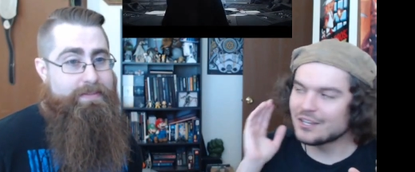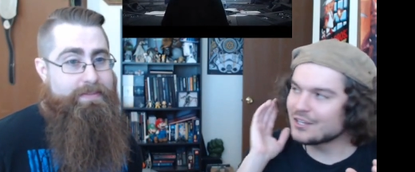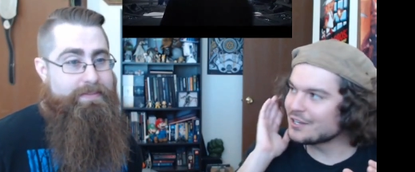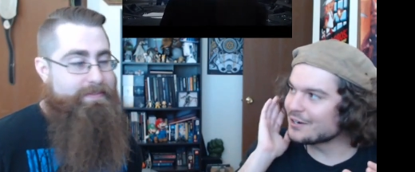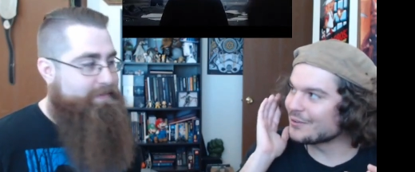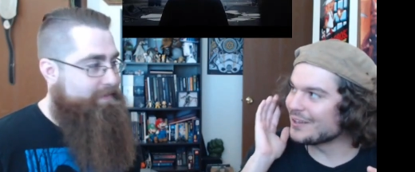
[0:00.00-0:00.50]

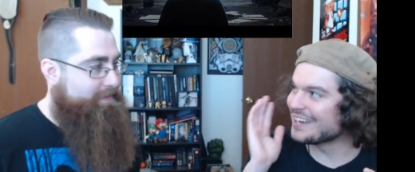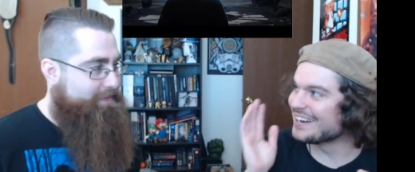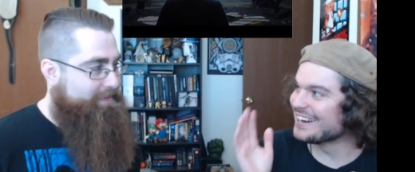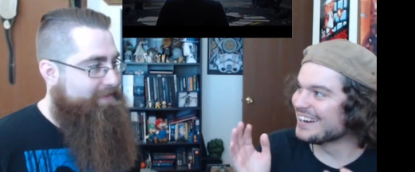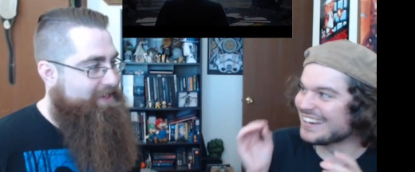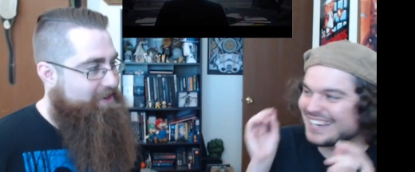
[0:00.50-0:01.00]
Speaker 1: Here,
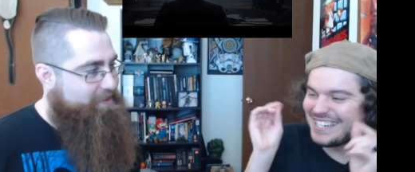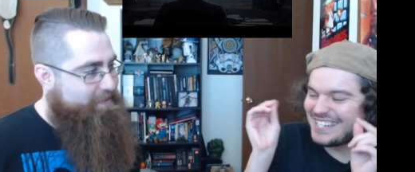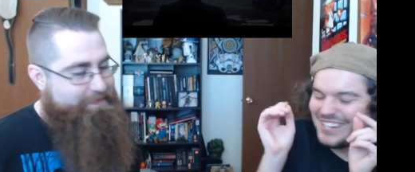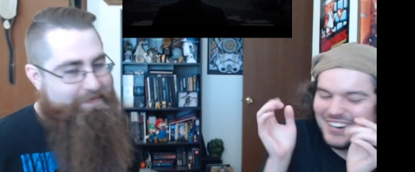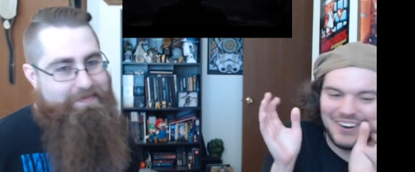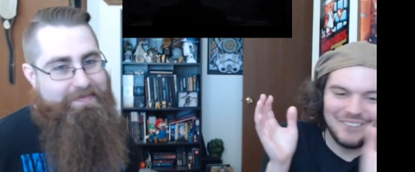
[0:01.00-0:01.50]
Leia. just,
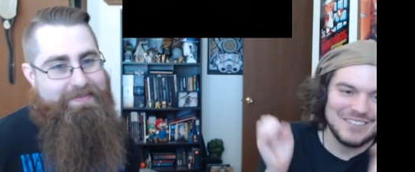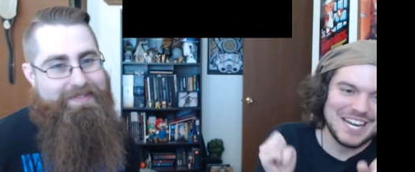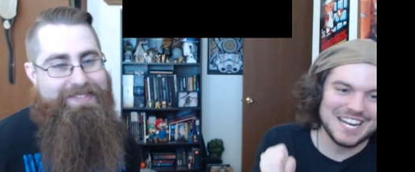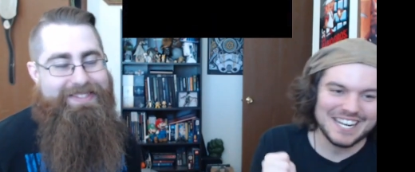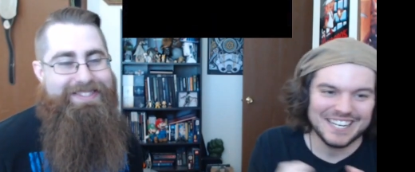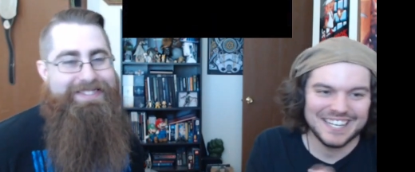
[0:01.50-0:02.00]
oh
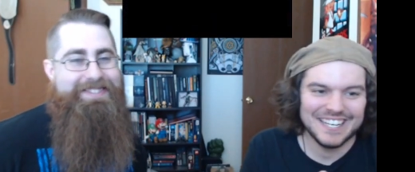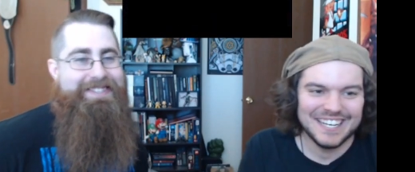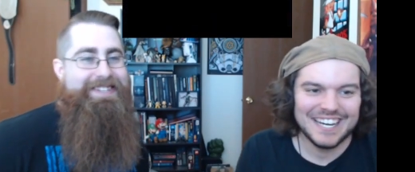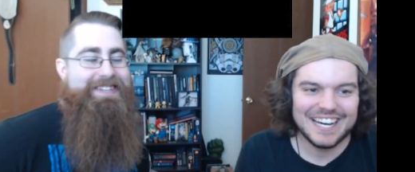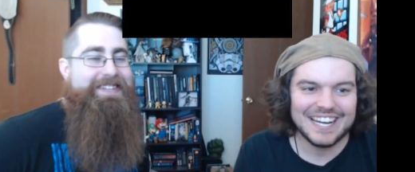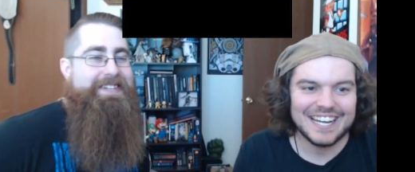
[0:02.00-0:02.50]
man.
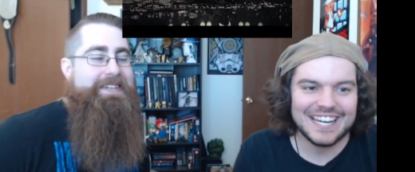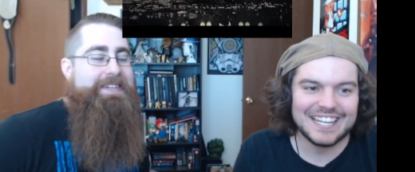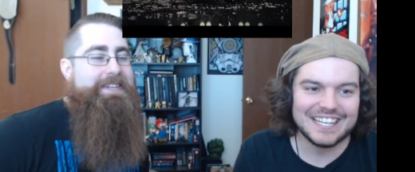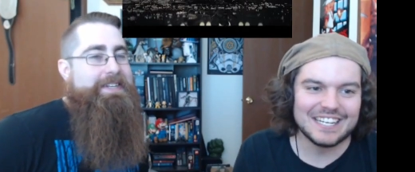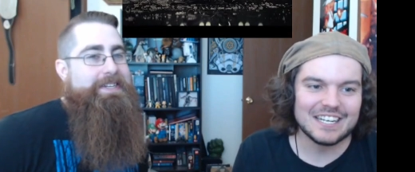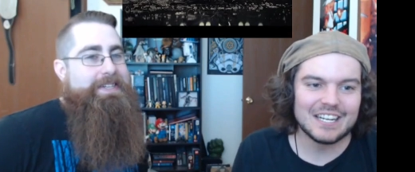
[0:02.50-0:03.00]
And
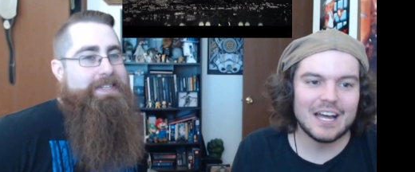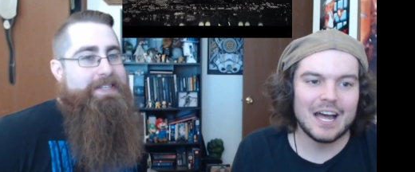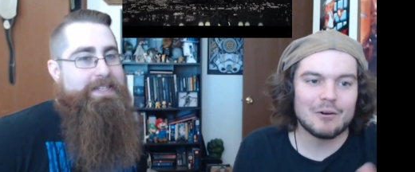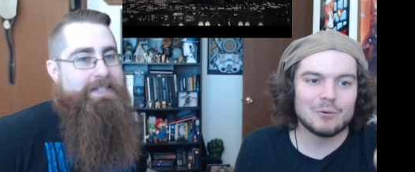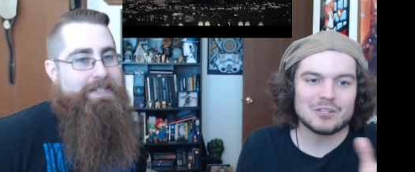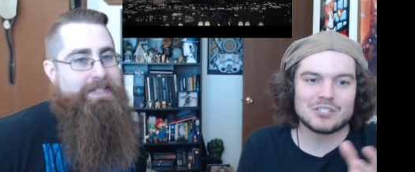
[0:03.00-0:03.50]
then
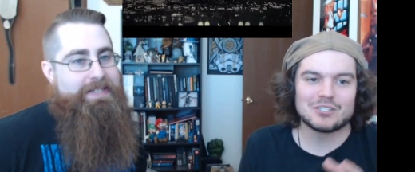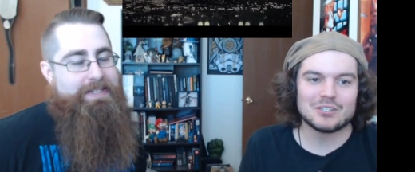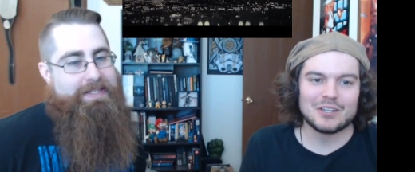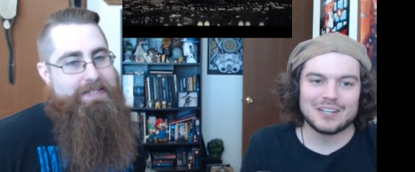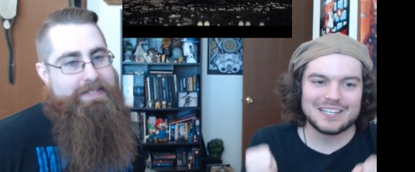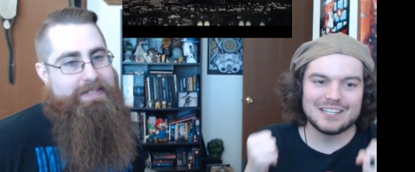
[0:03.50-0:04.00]
everyone's
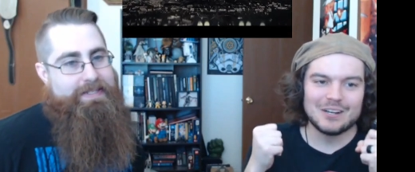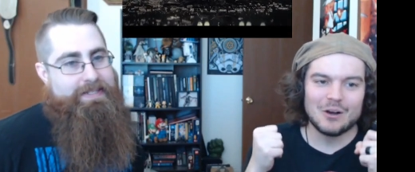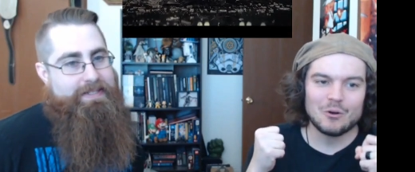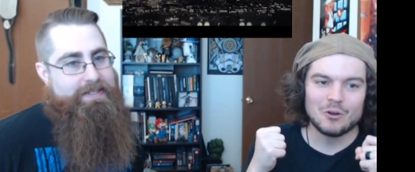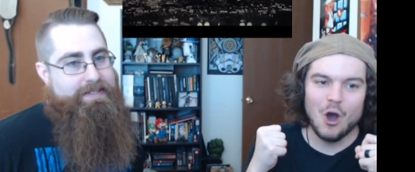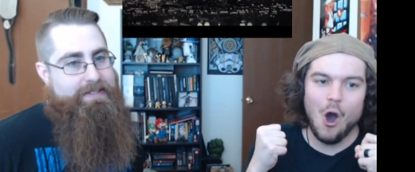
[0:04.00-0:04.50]
like, you
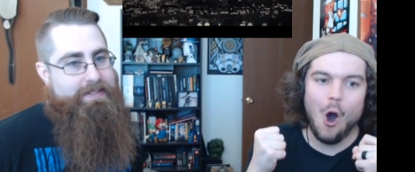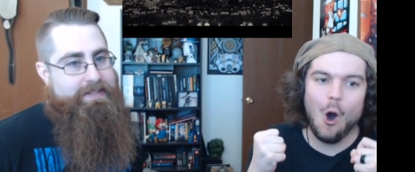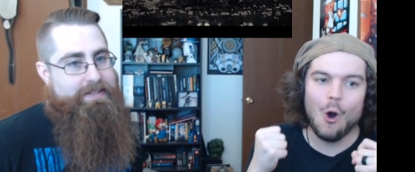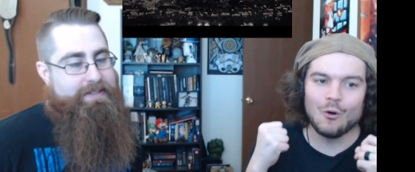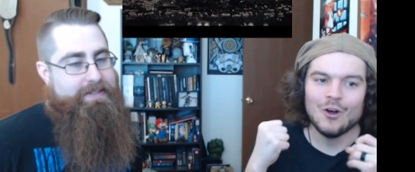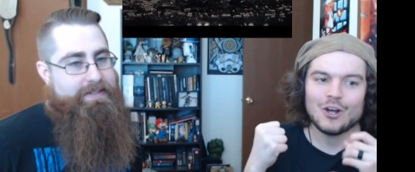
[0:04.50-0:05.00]
know,
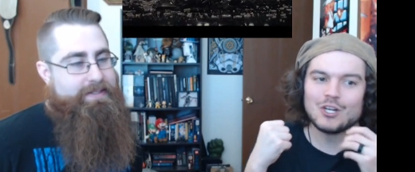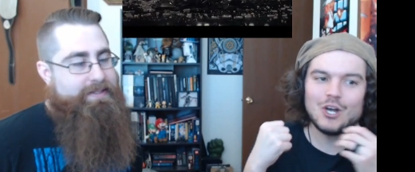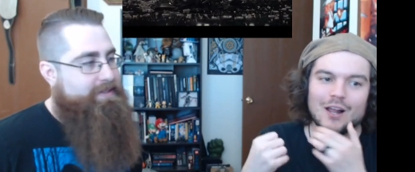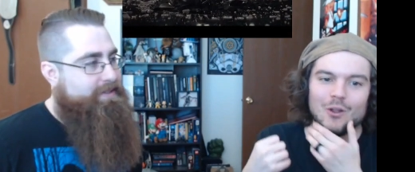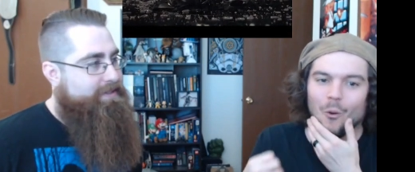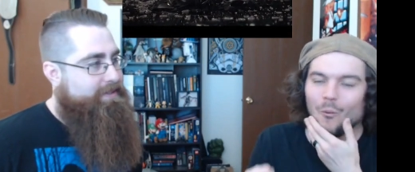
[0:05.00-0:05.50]
oh,
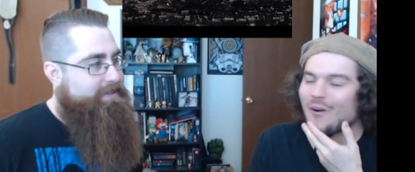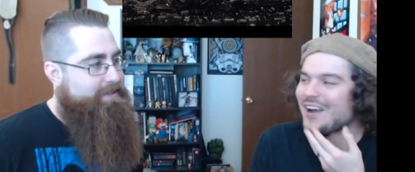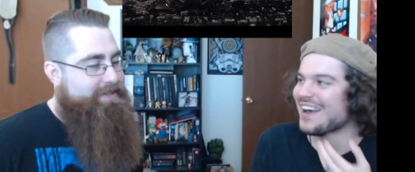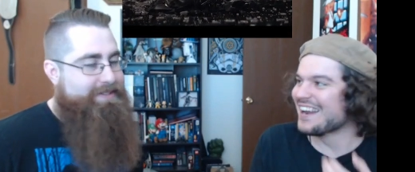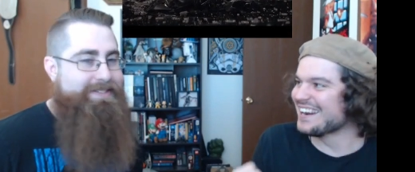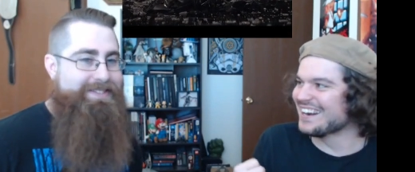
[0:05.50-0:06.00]
Kylo
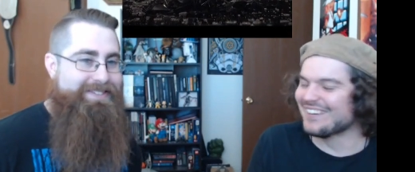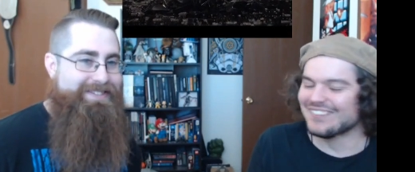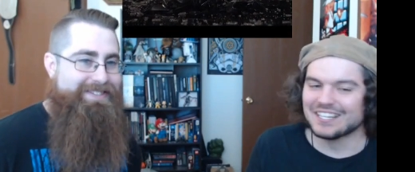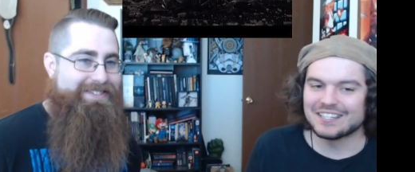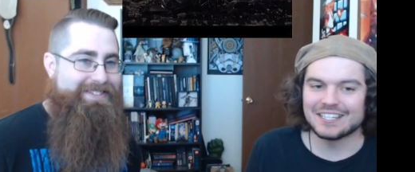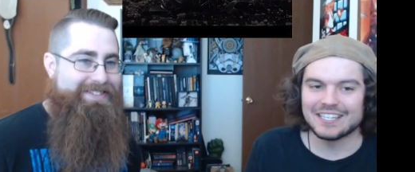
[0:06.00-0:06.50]
Ren and
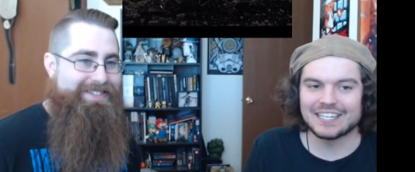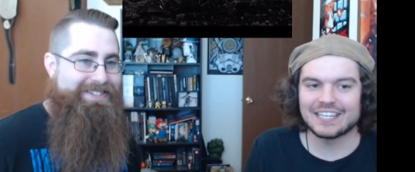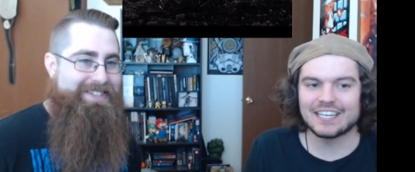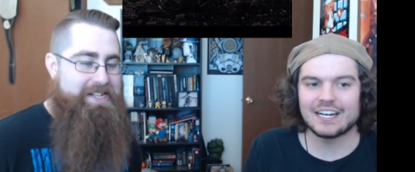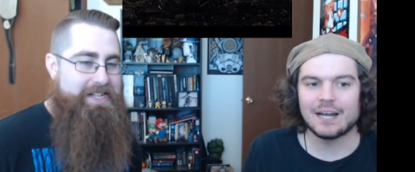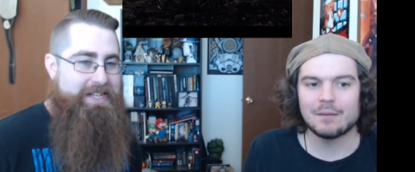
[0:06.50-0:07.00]
everything.
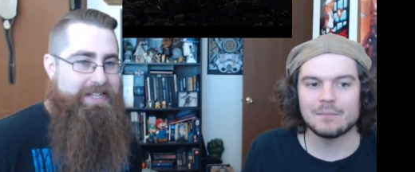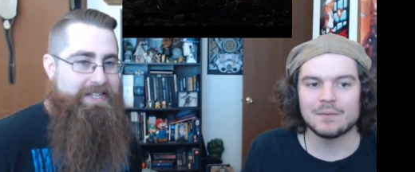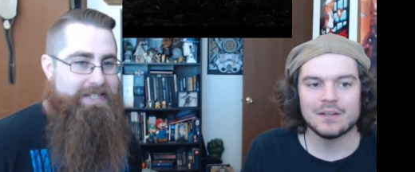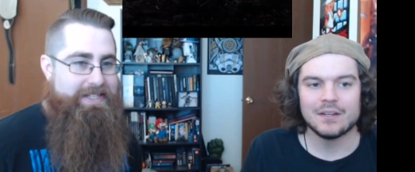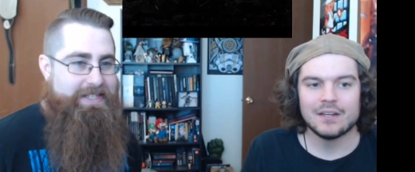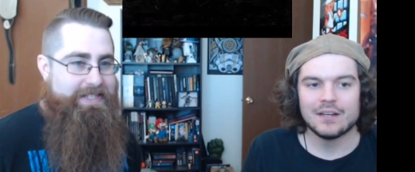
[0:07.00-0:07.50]
And I'm.
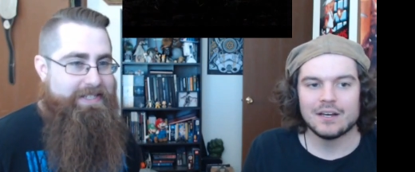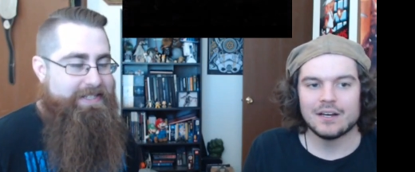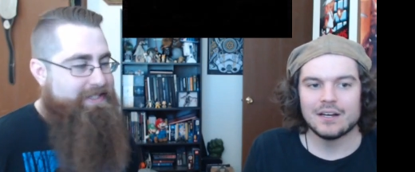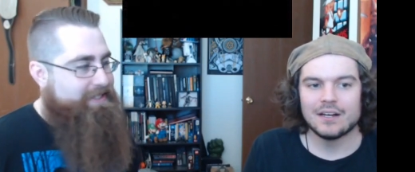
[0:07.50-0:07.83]
Darkness.